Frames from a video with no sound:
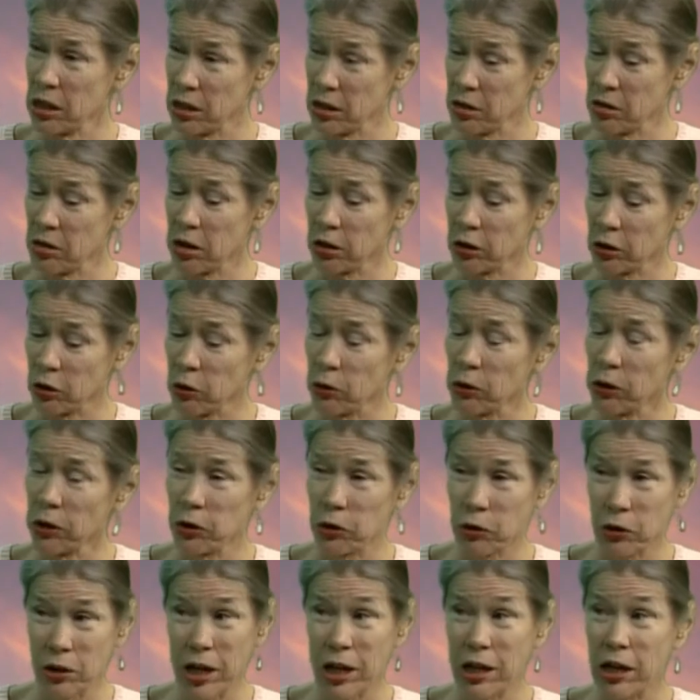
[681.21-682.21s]
the
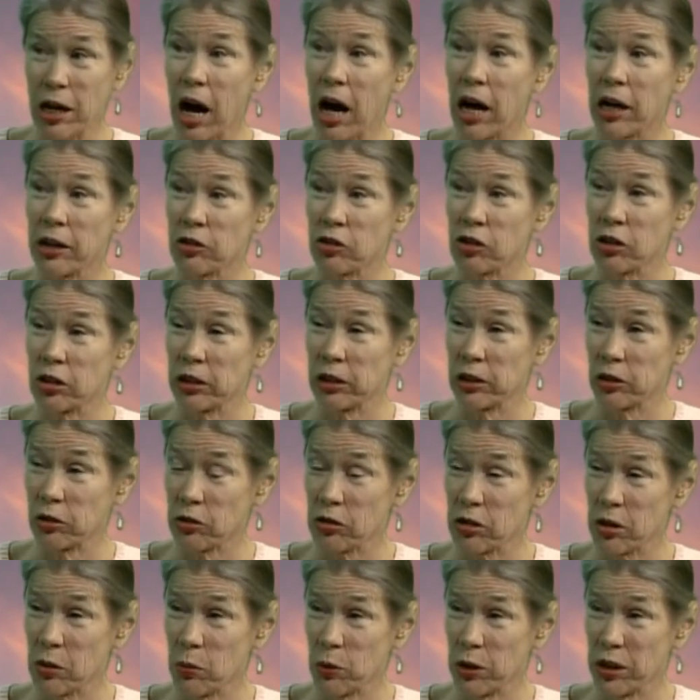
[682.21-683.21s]
coroner cannot declare
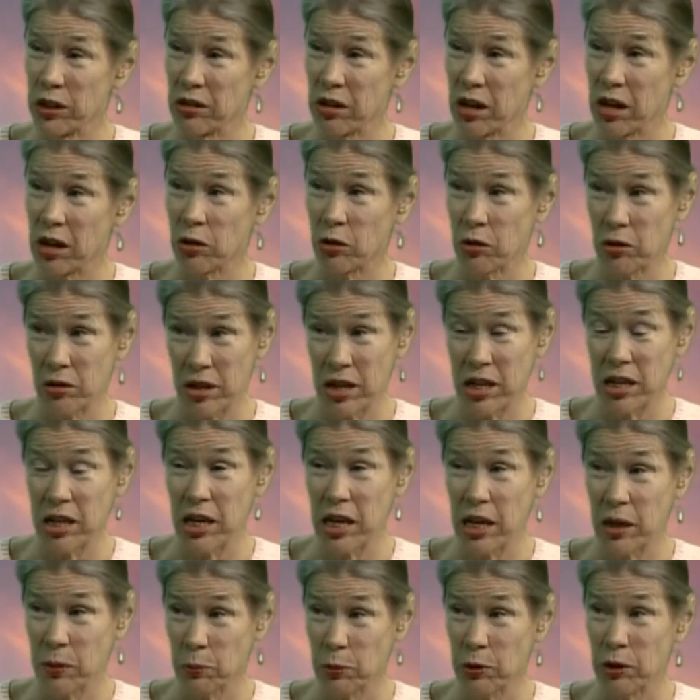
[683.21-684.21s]
someone dead, or they
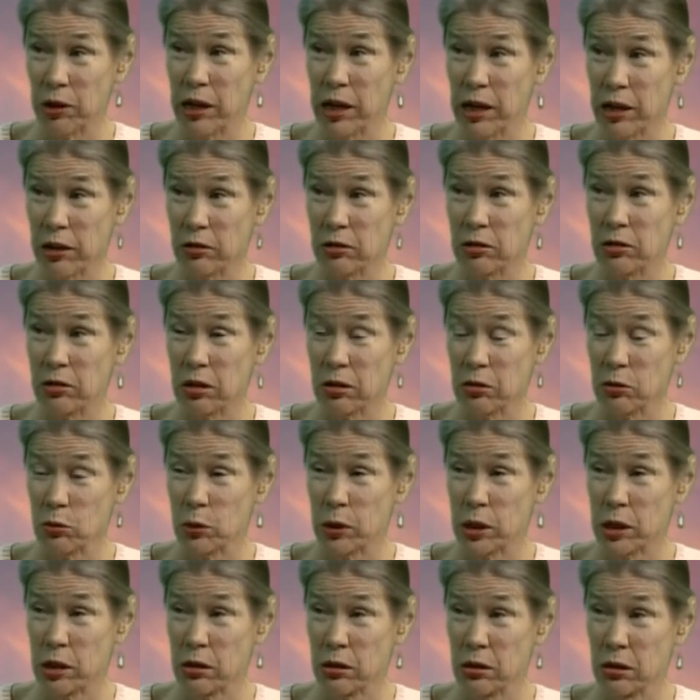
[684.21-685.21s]
can pronounce as
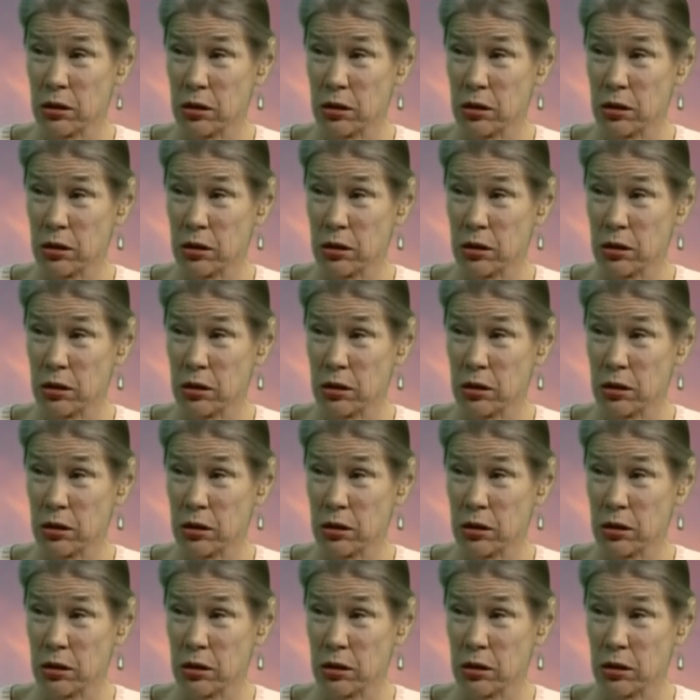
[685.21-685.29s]
well?